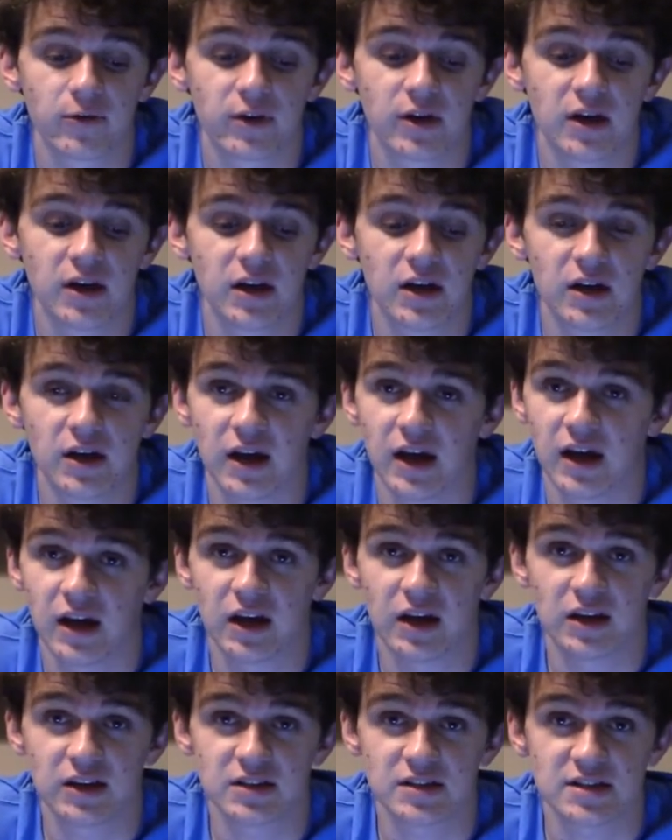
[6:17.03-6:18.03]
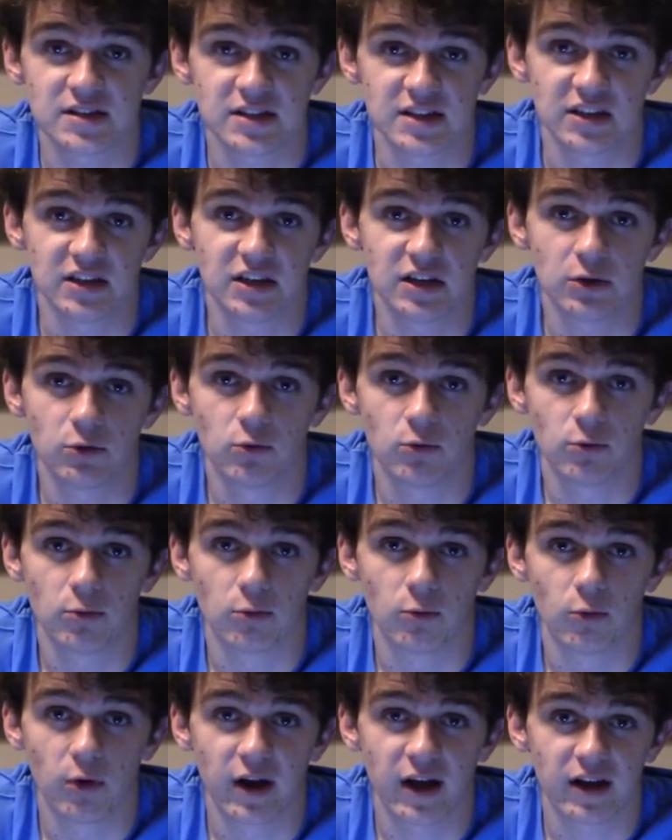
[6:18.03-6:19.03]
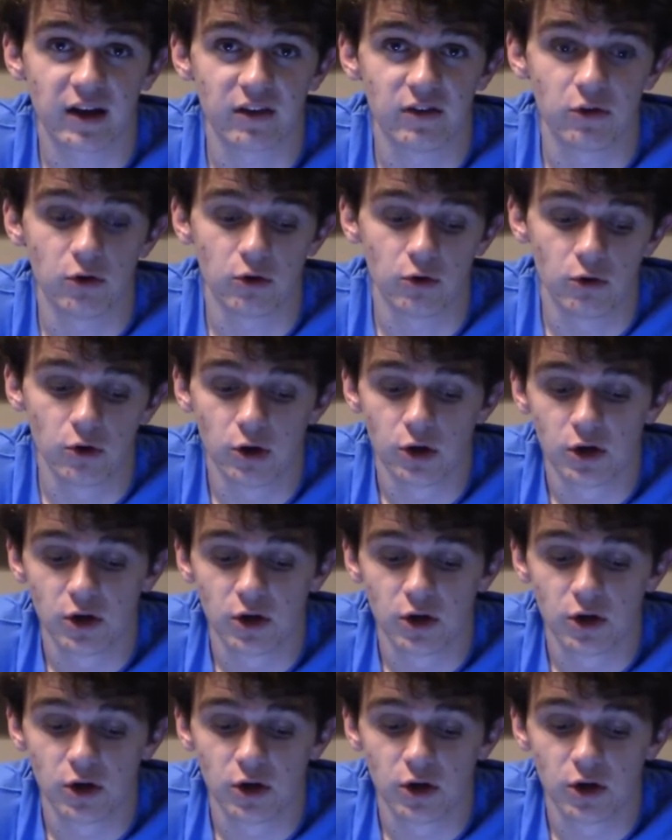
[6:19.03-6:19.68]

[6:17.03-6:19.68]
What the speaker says: again and see what I can do.